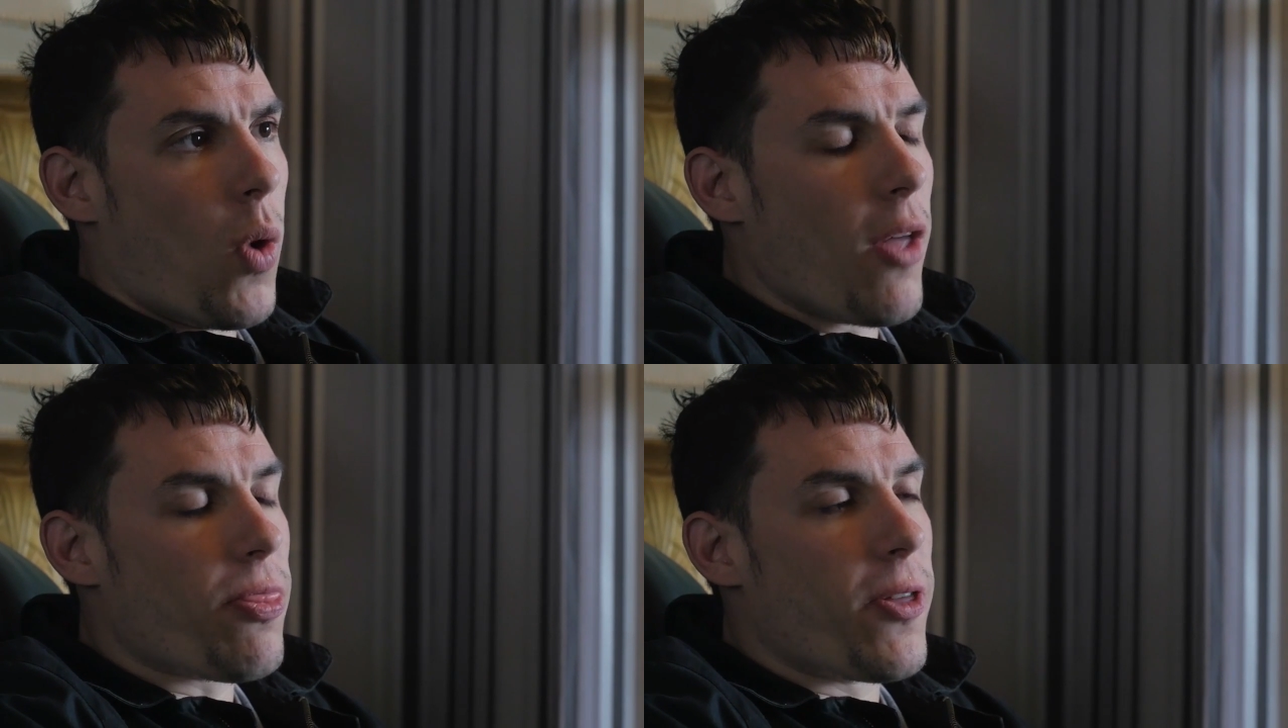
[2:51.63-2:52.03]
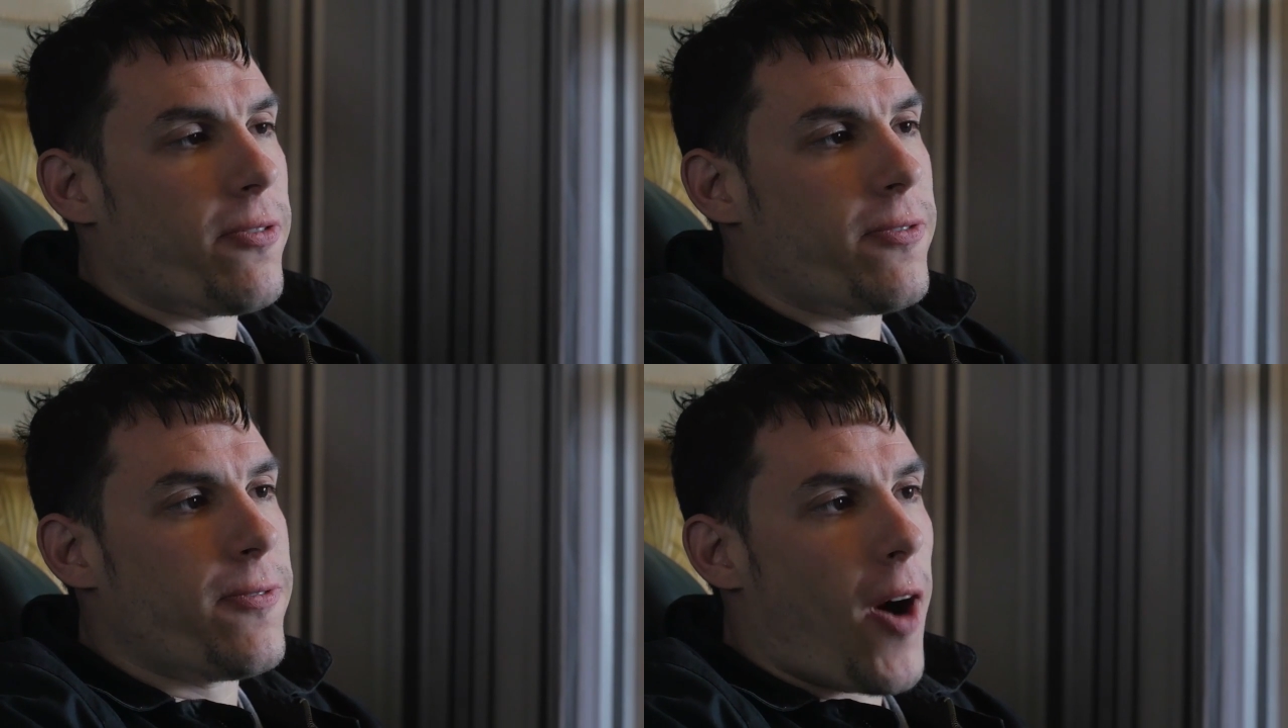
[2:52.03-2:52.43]
what the
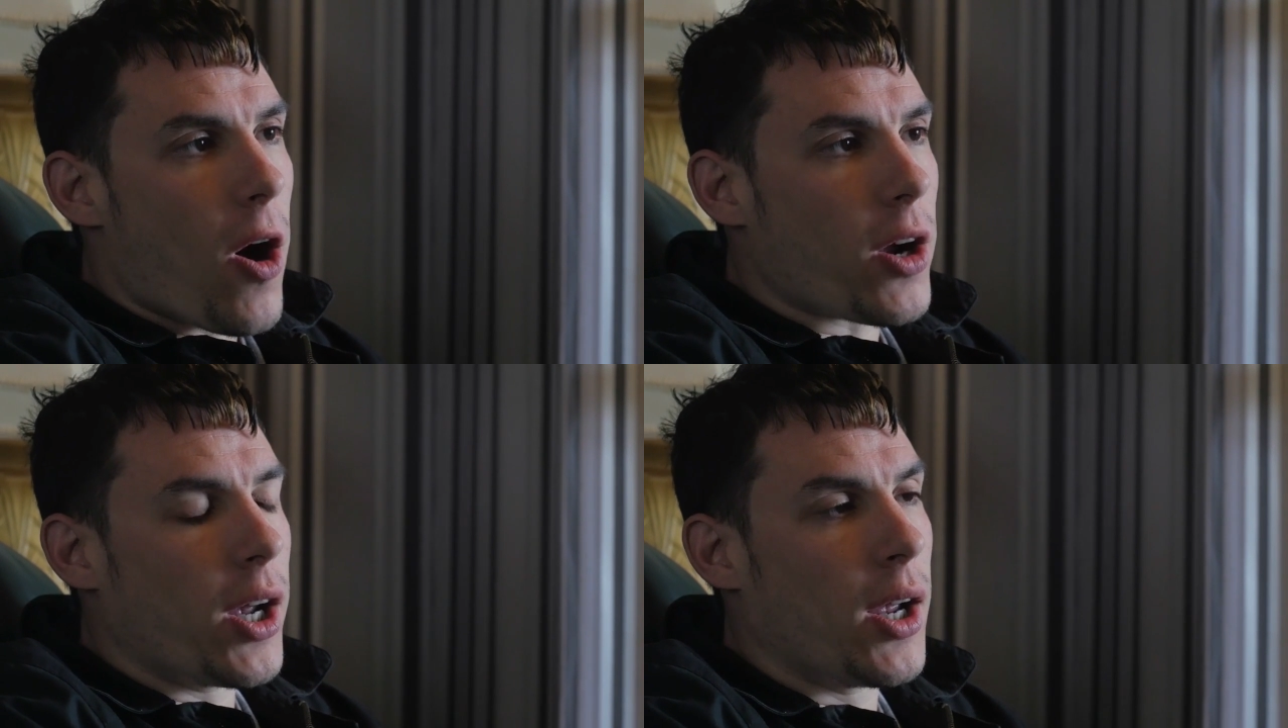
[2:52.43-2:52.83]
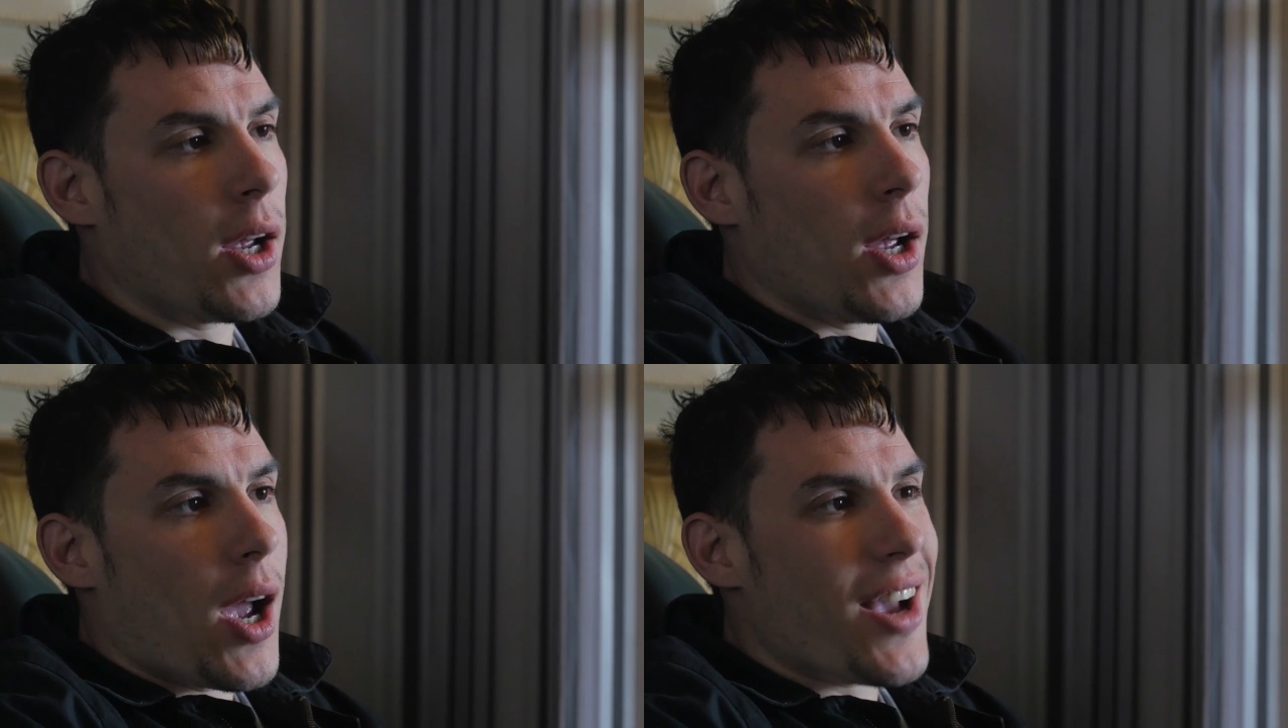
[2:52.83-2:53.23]
fuck
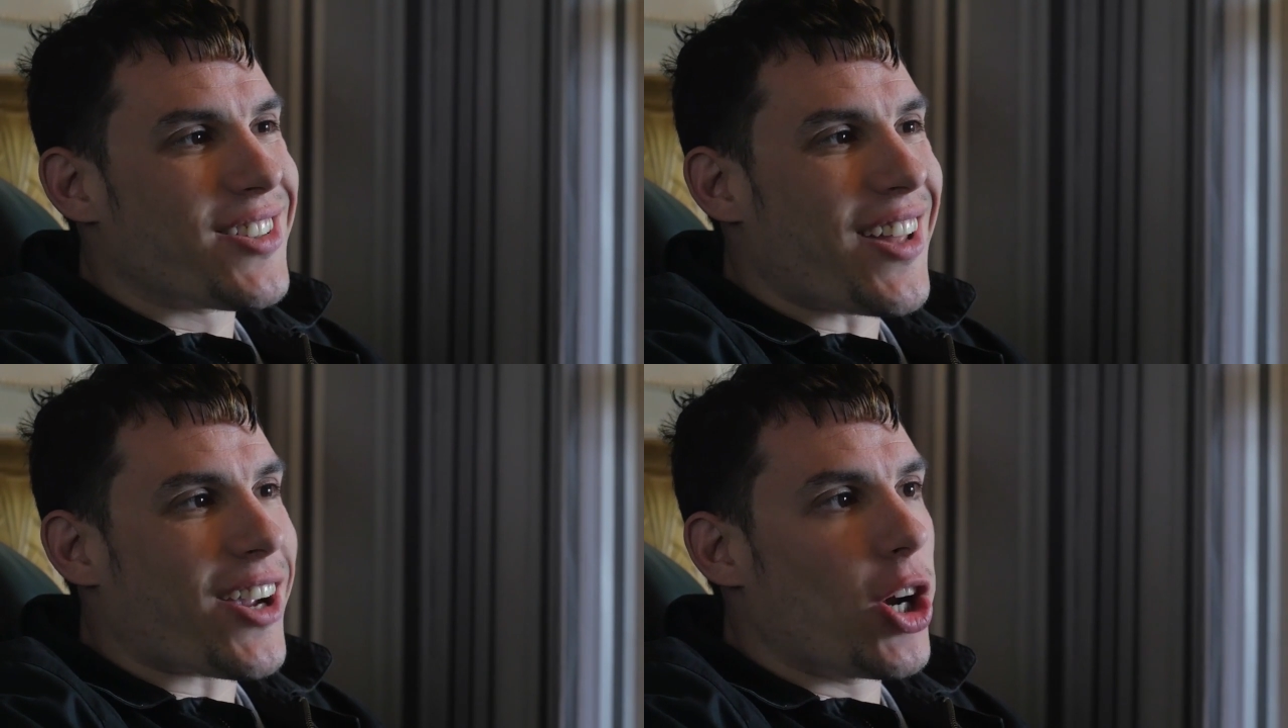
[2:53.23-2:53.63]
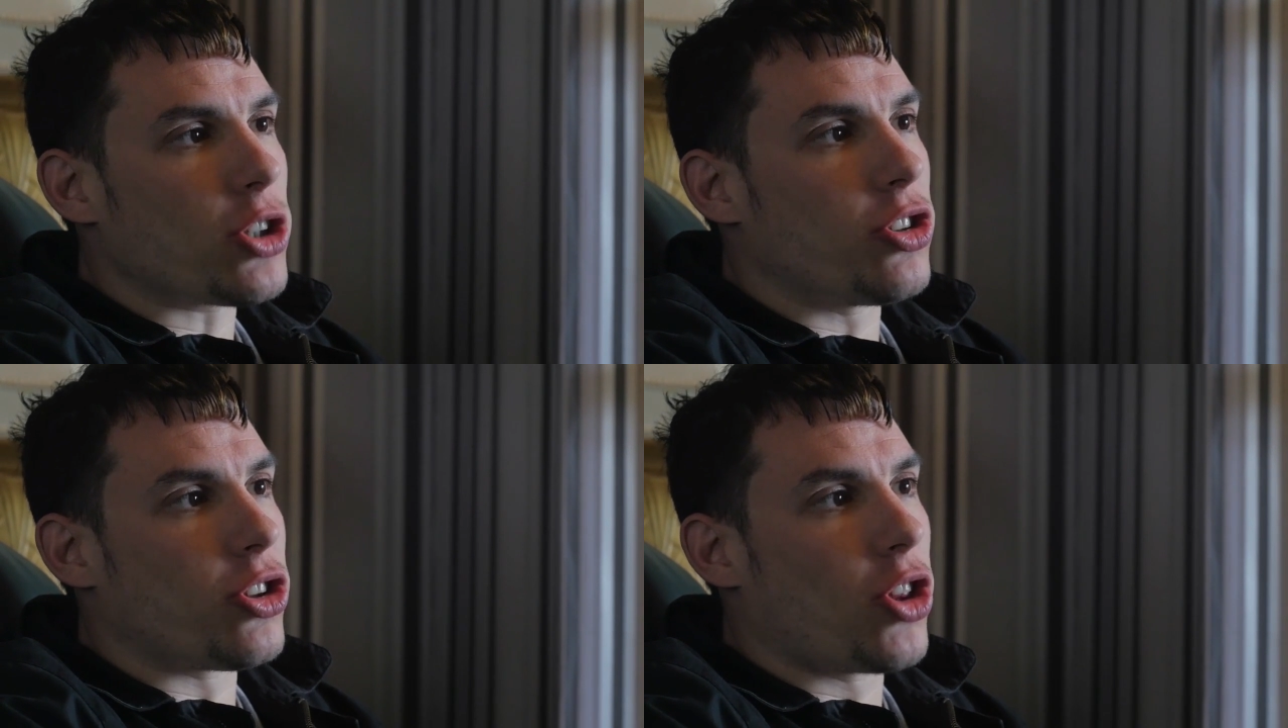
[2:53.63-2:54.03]
has that
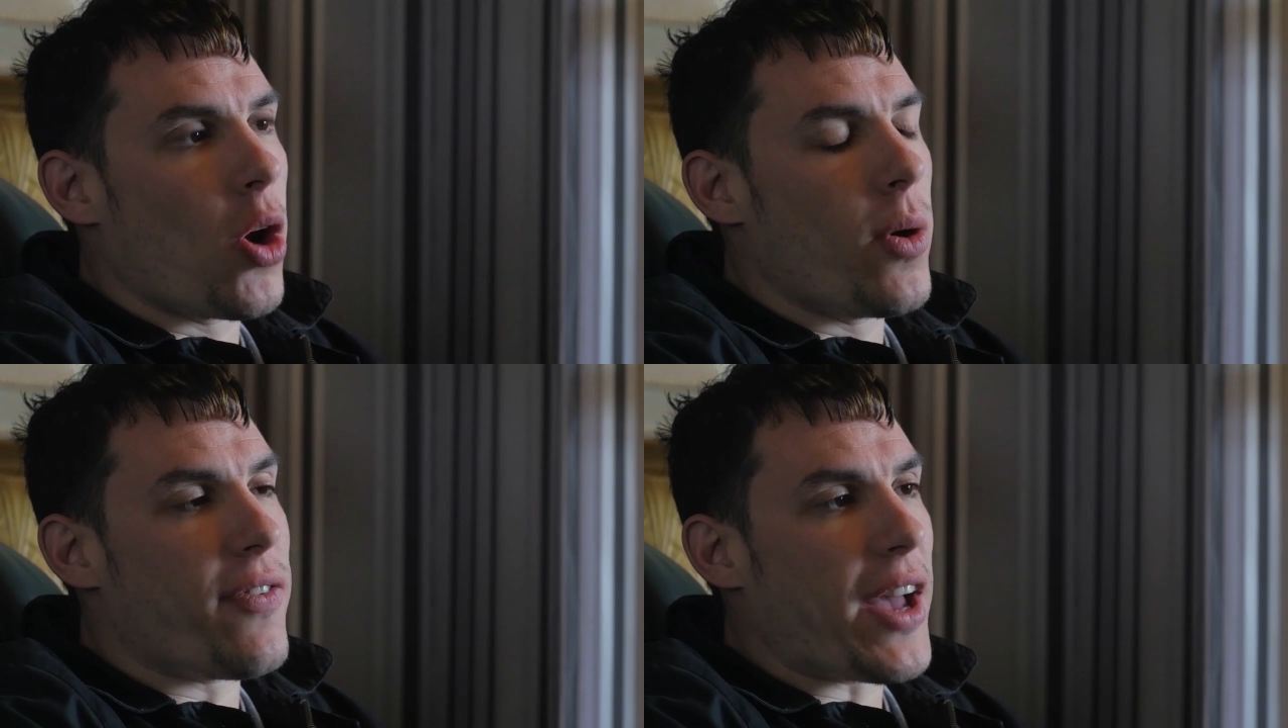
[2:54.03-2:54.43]
got to do with